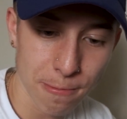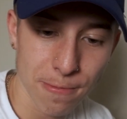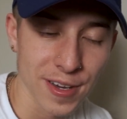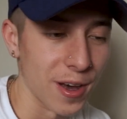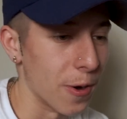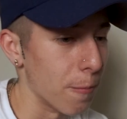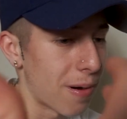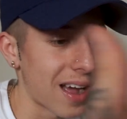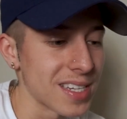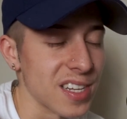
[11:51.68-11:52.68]

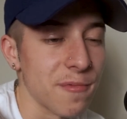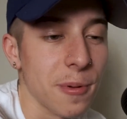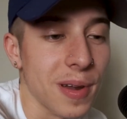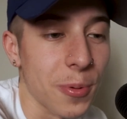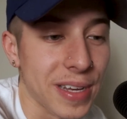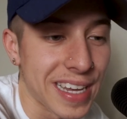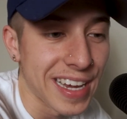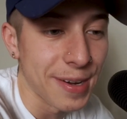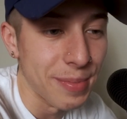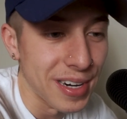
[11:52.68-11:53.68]
positive people that we
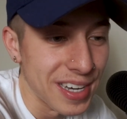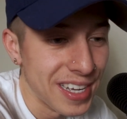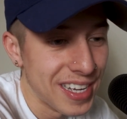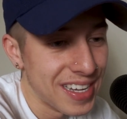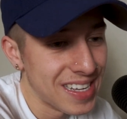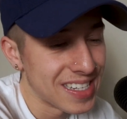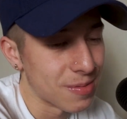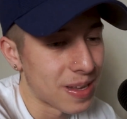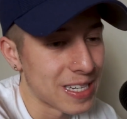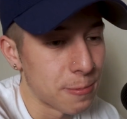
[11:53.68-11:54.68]
can. But
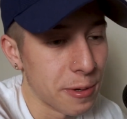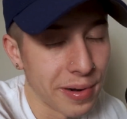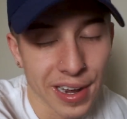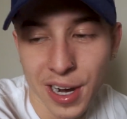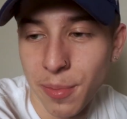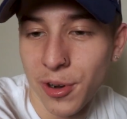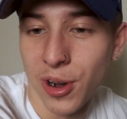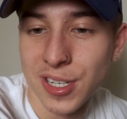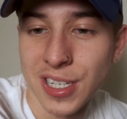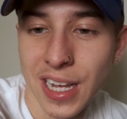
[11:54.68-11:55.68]
sometimes the people that come
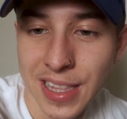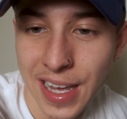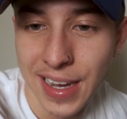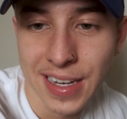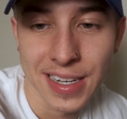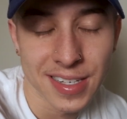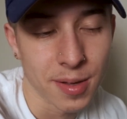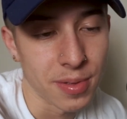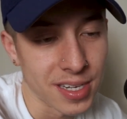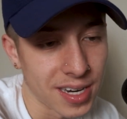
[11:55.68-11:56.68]
across as like that, it's
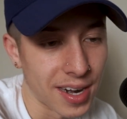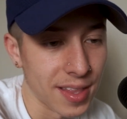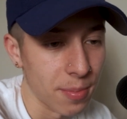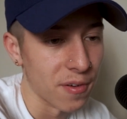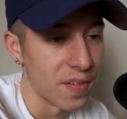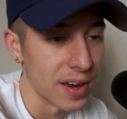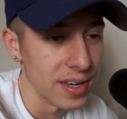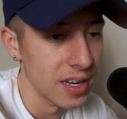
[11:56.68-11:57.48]
something inside of them they're fighting.